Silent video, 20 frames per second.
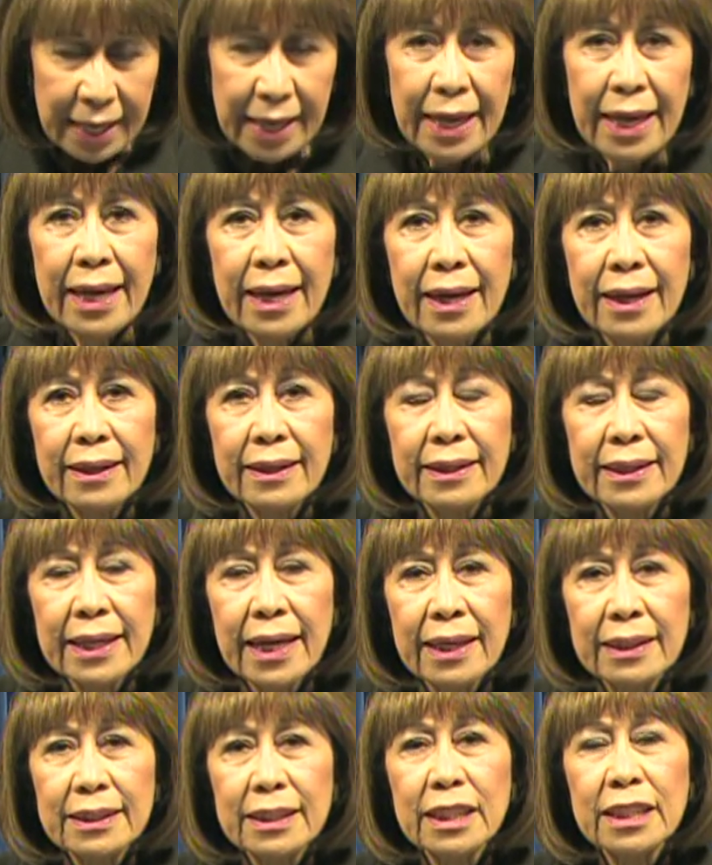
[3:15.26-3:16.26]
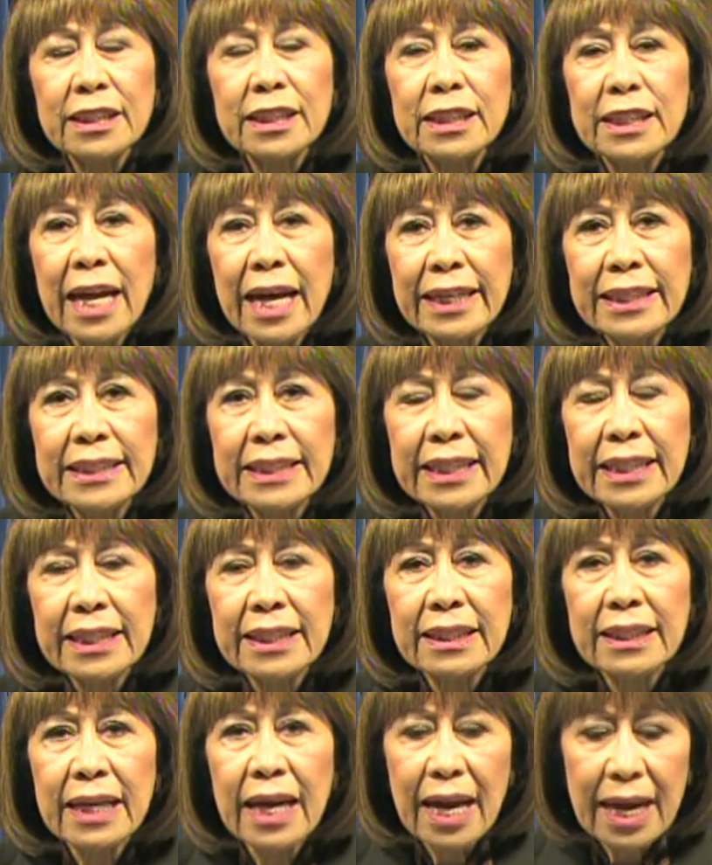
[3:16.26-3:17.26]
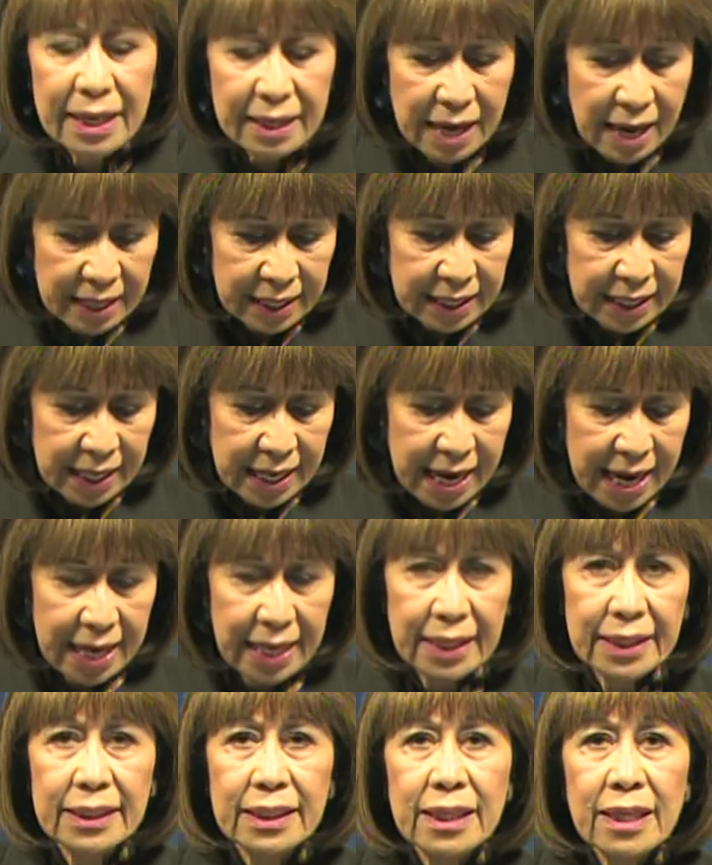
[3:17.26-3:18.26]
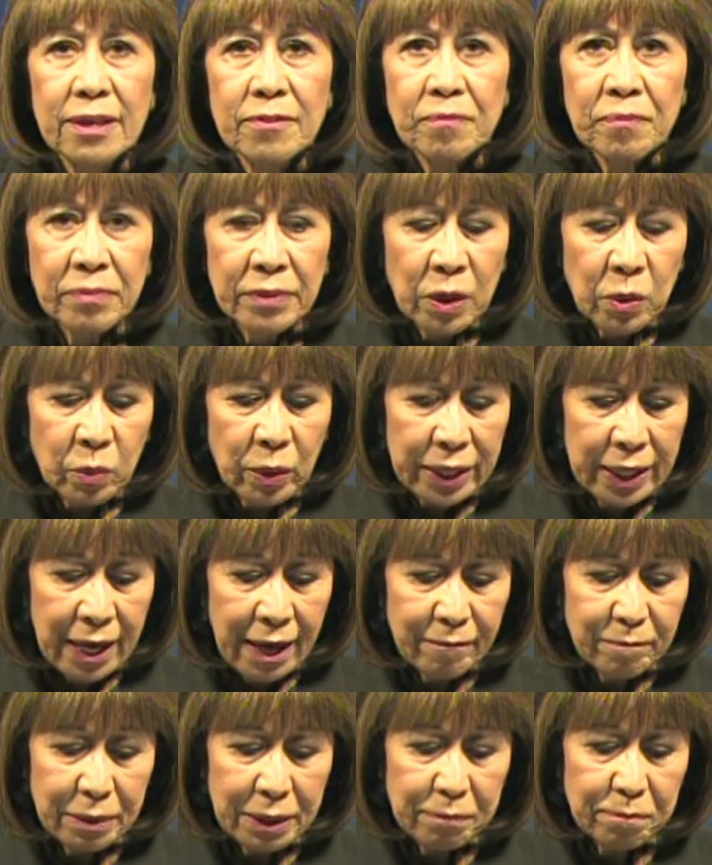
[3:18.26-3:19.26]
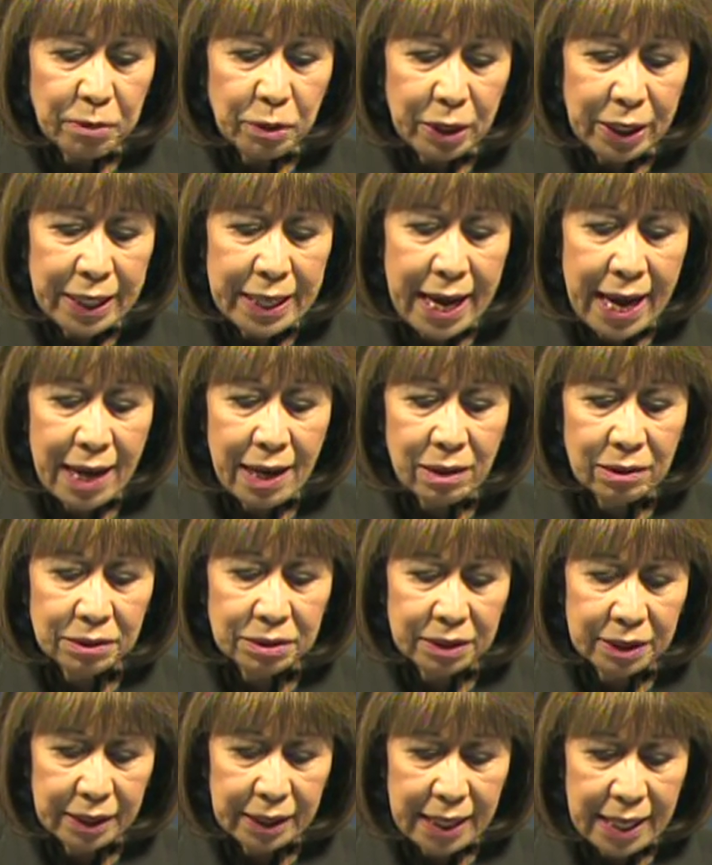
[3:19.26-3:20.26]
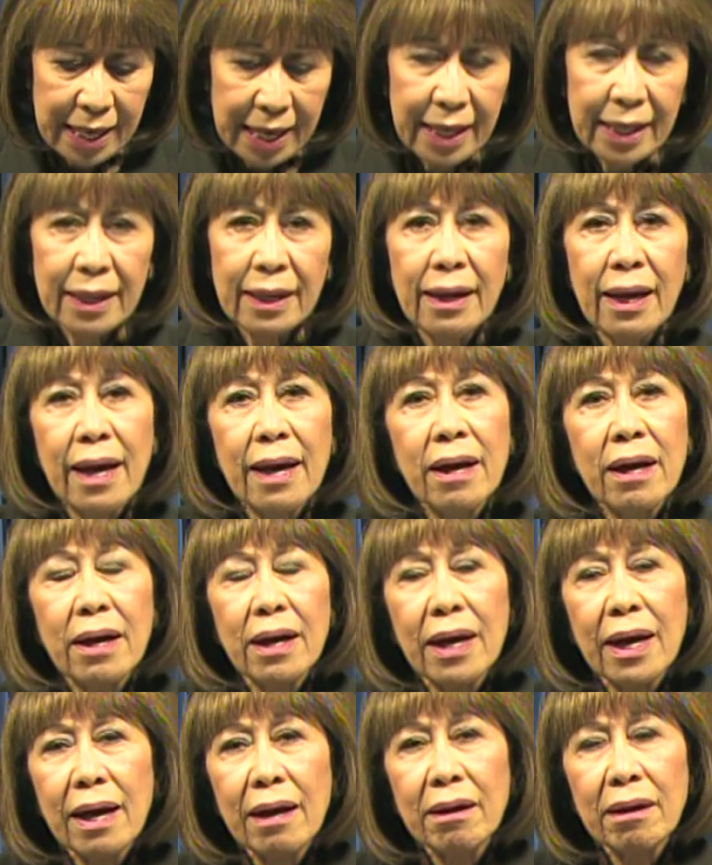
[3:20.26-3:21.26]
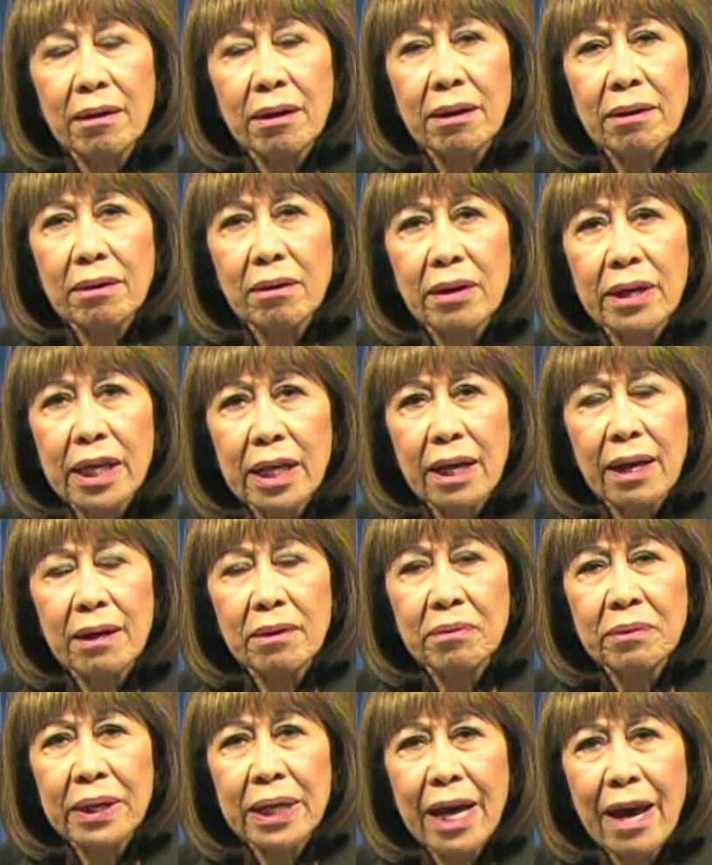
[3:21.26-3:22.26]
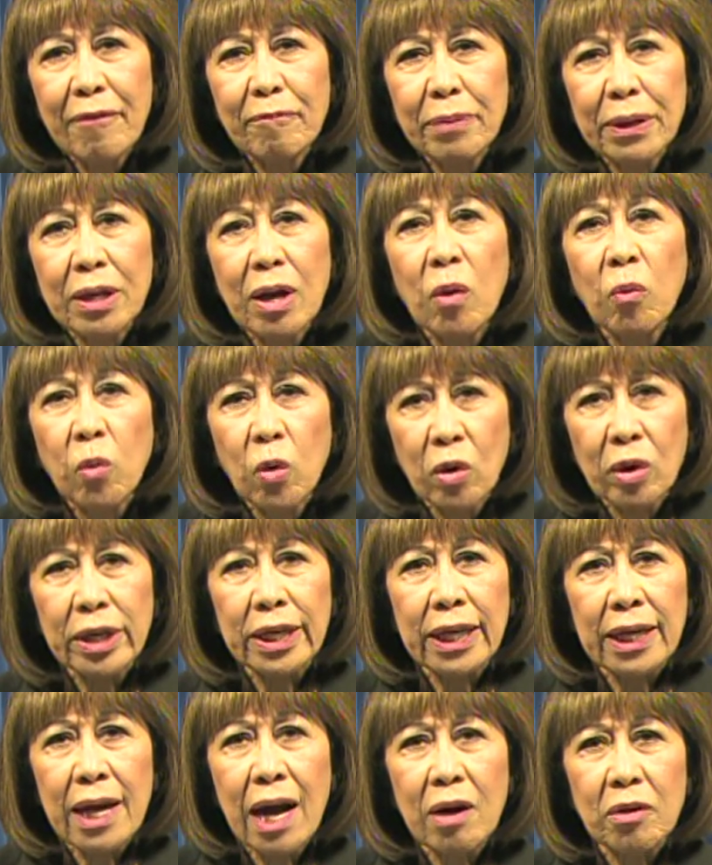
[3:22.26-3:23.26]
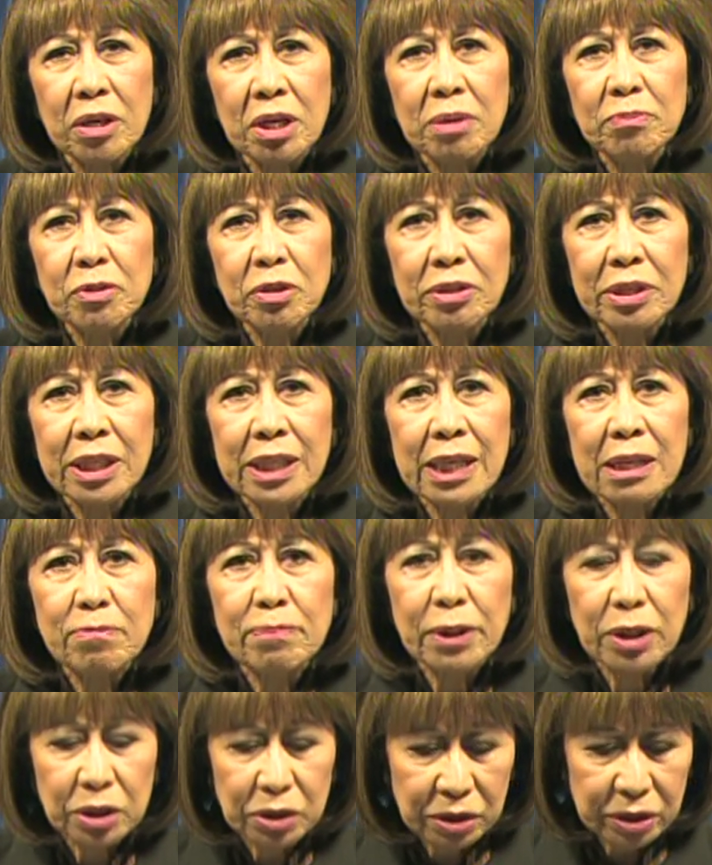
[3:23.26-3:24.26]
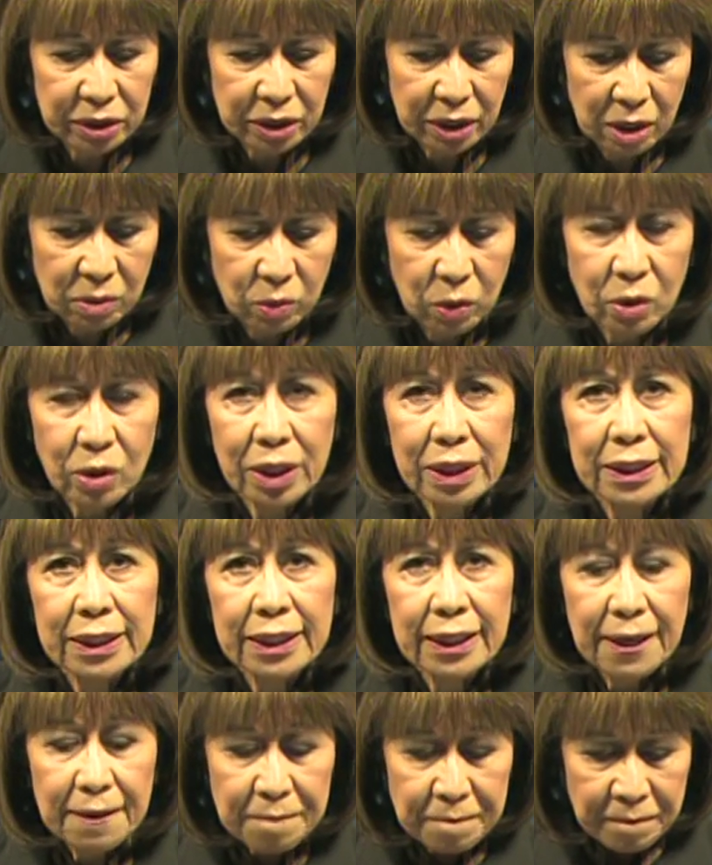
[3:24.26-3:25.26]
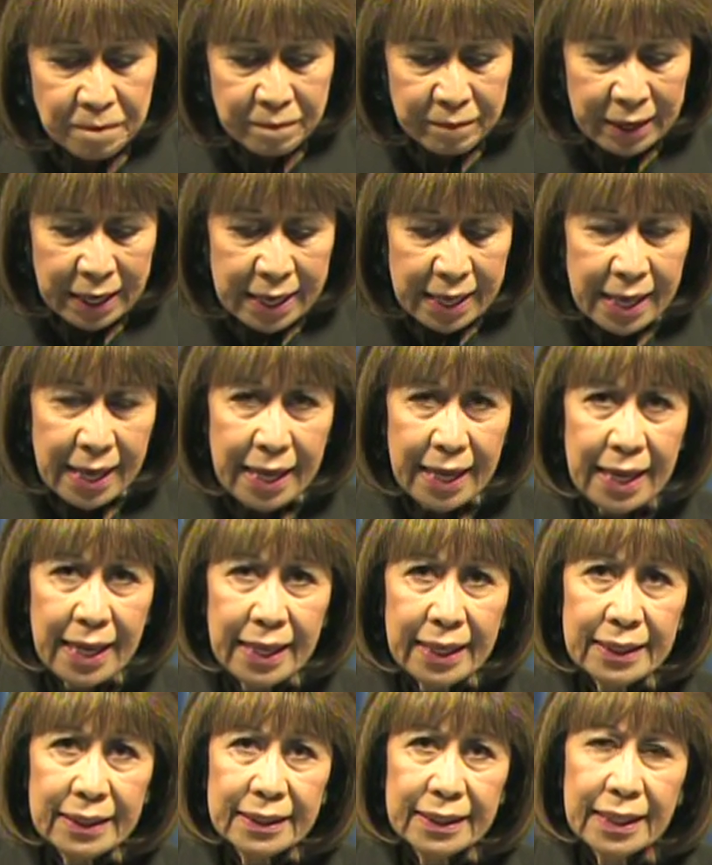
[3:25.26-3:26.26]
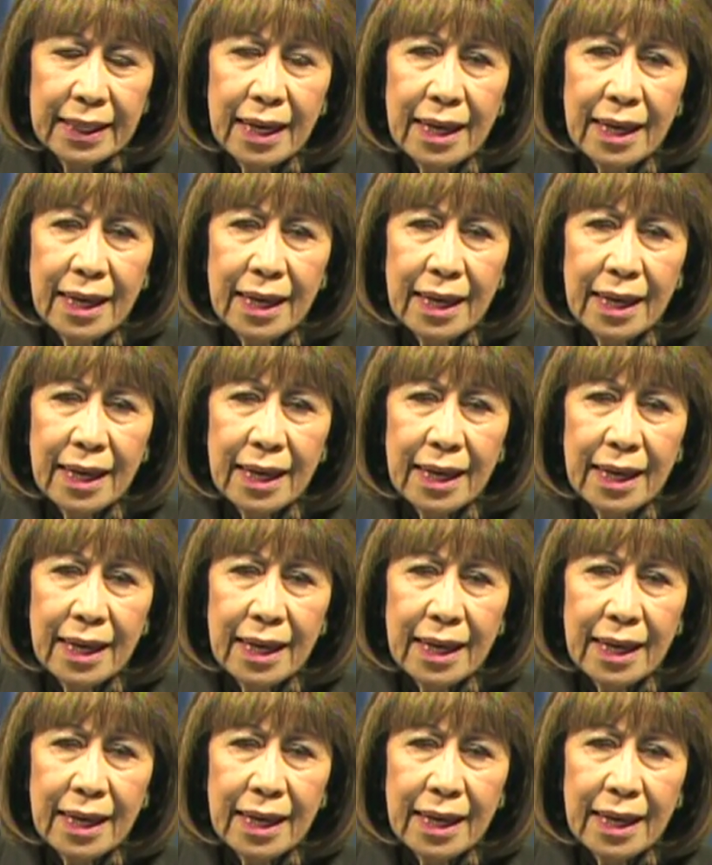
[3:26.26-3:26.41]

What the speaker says: And since 1998, we have been putting out and we have been awarding our Community Builders Awards. And